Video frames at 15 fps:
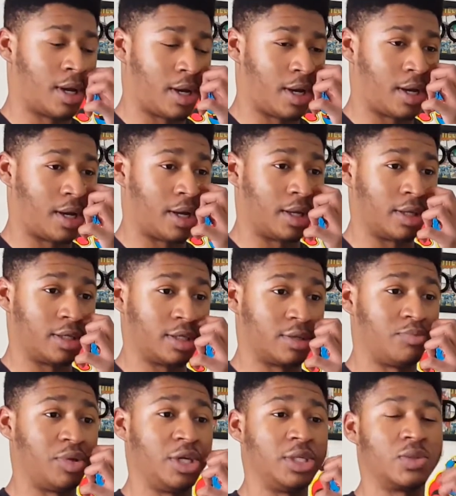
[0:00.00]
uh,
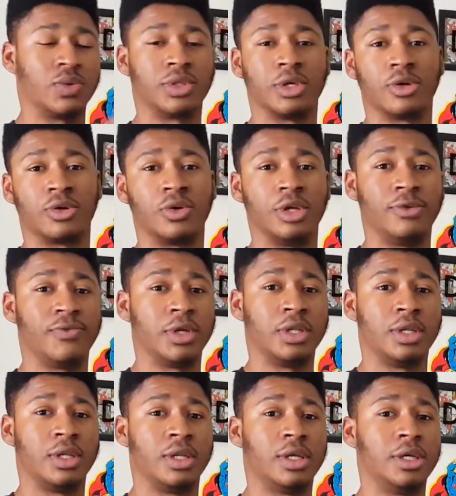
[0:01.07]
competes with it or
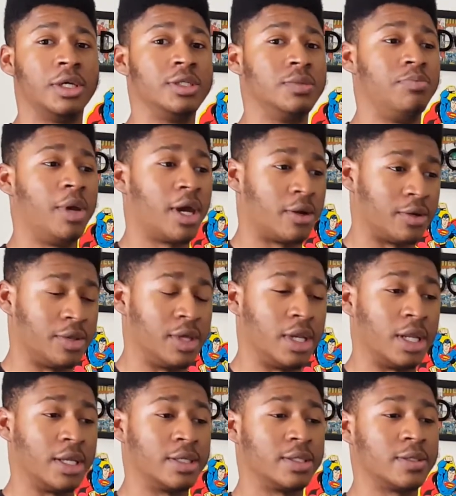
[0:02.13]
even is better than
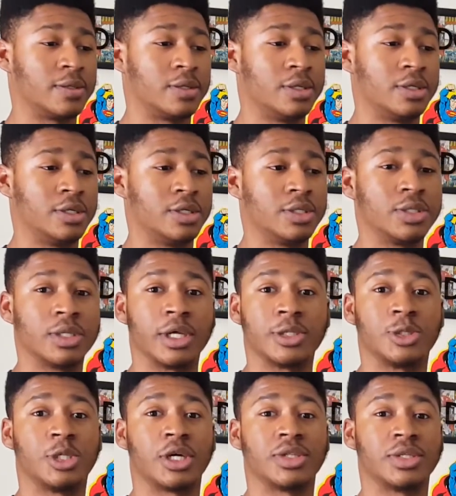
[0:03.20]
it. So let's
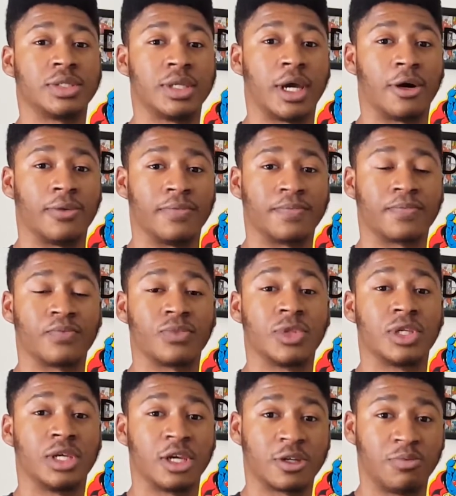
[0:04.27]
check this out.
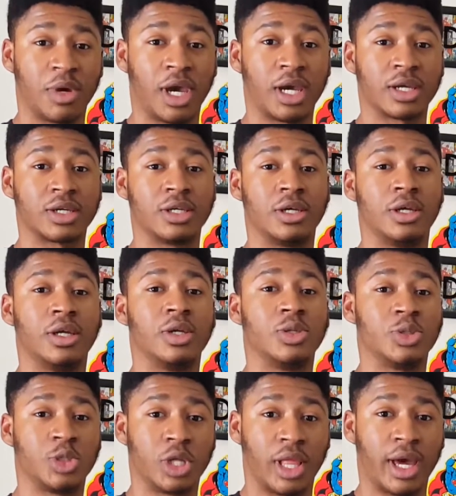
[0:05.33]
Kick back,
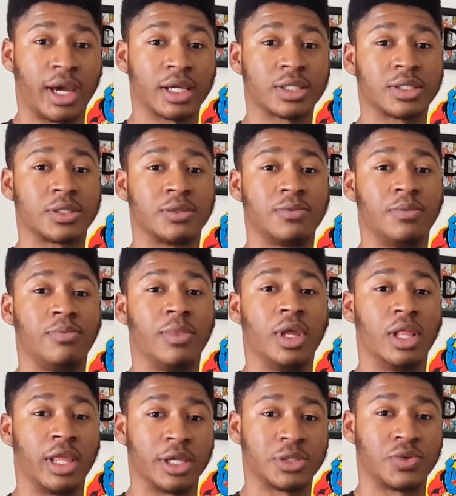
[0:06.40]
chillax,
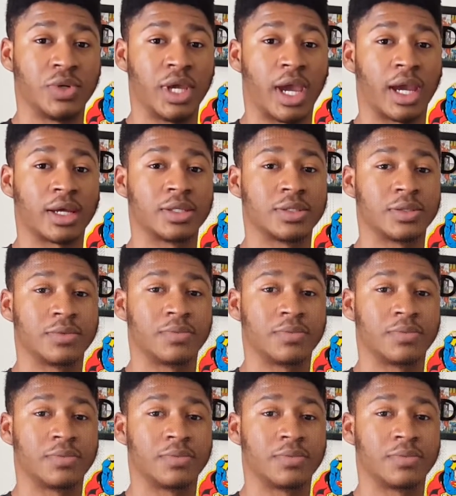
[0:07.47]
and let's react.